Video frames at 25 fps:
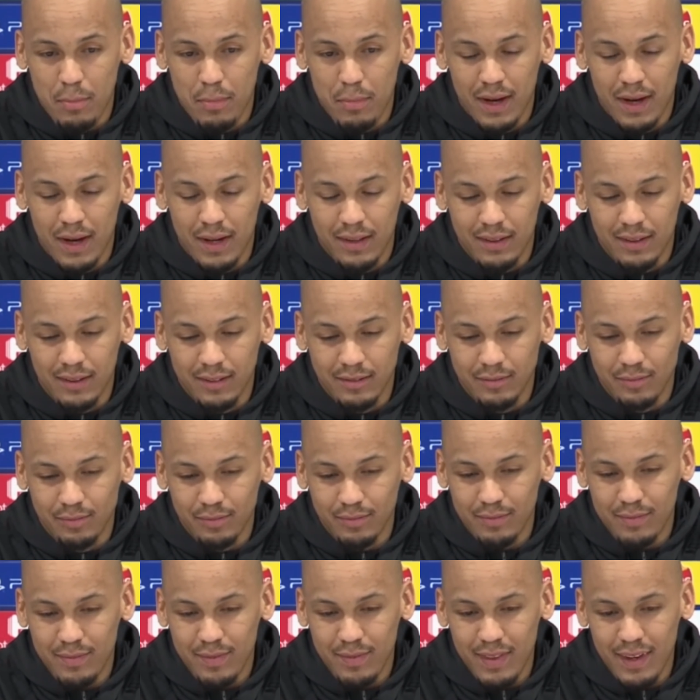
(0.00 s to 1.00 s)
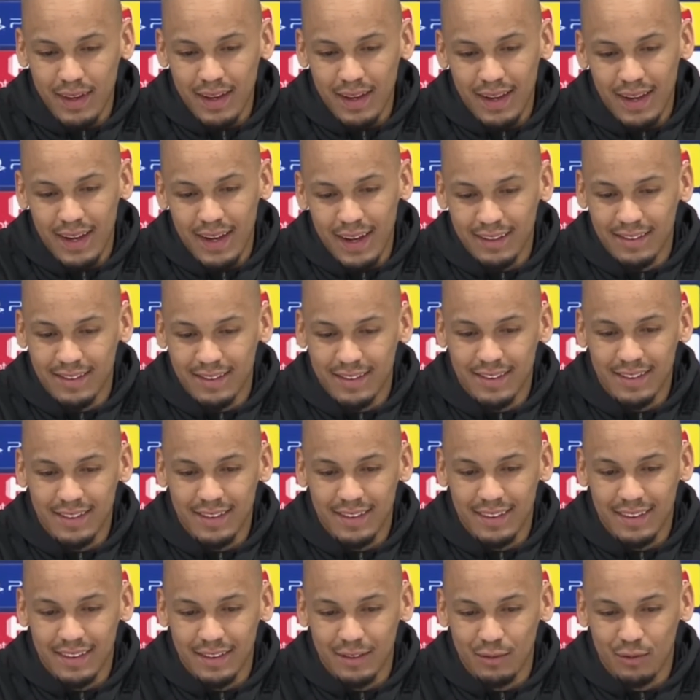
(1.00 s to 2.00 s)
But
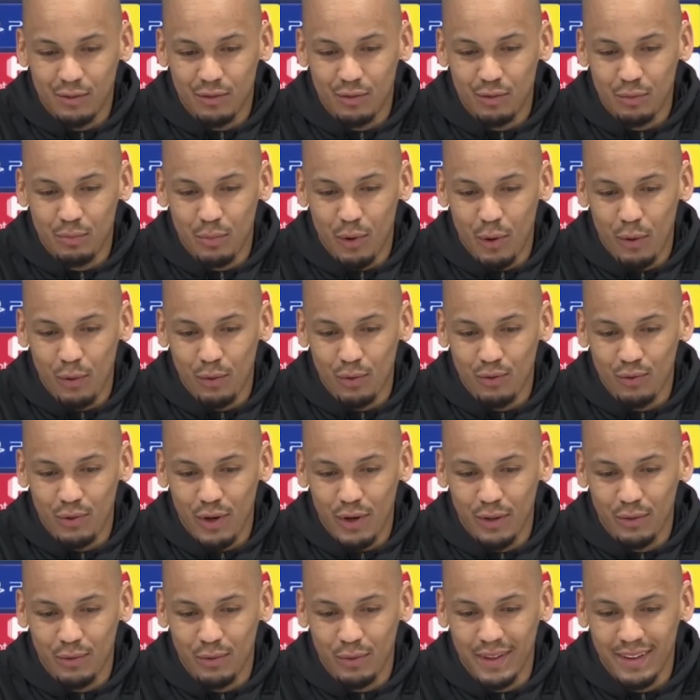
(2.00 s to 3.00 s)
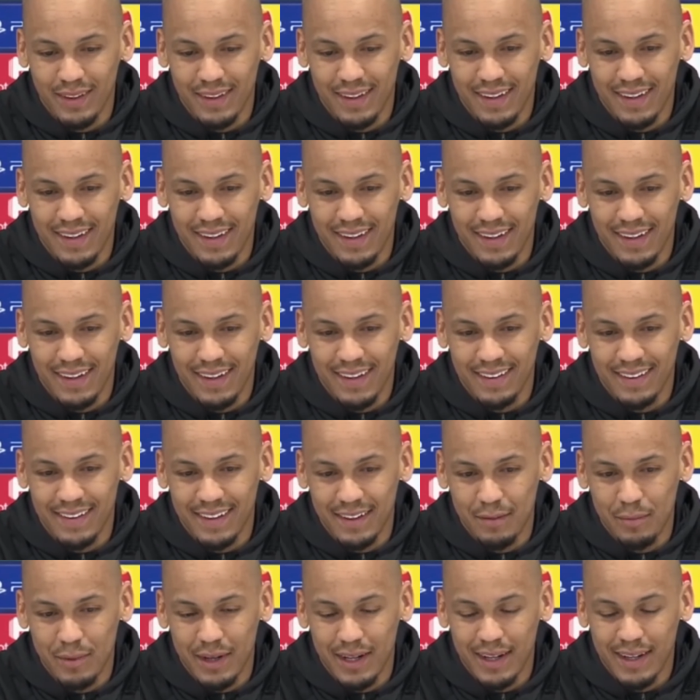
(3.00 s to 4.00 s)
let's tomorrow try to win the
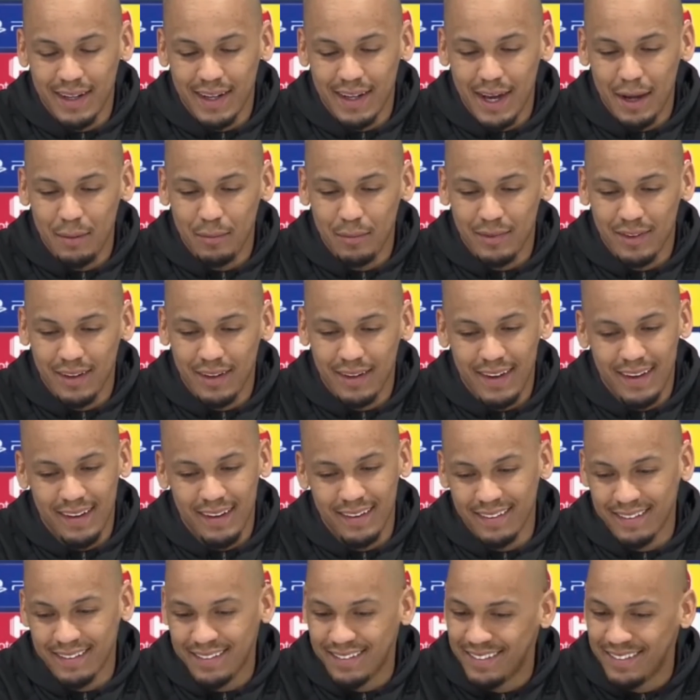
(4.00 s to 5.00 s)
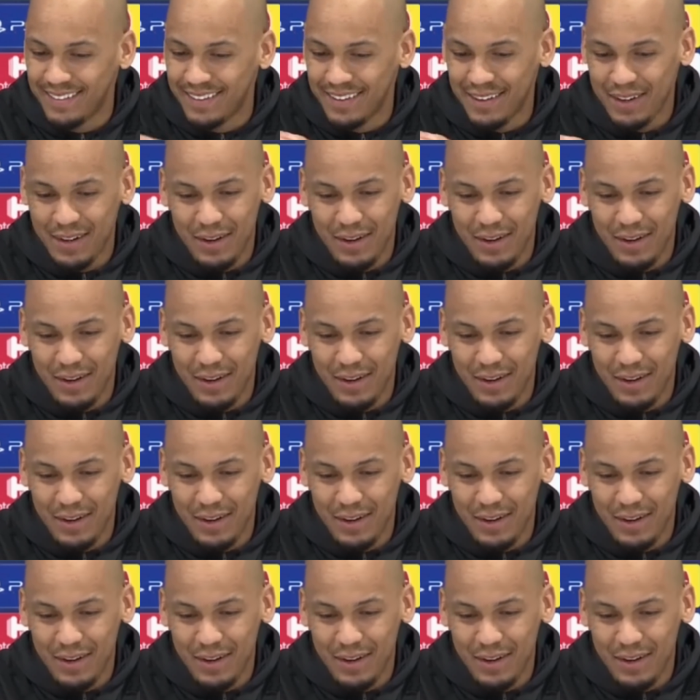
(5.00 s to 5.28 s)
Inter Milan games, and then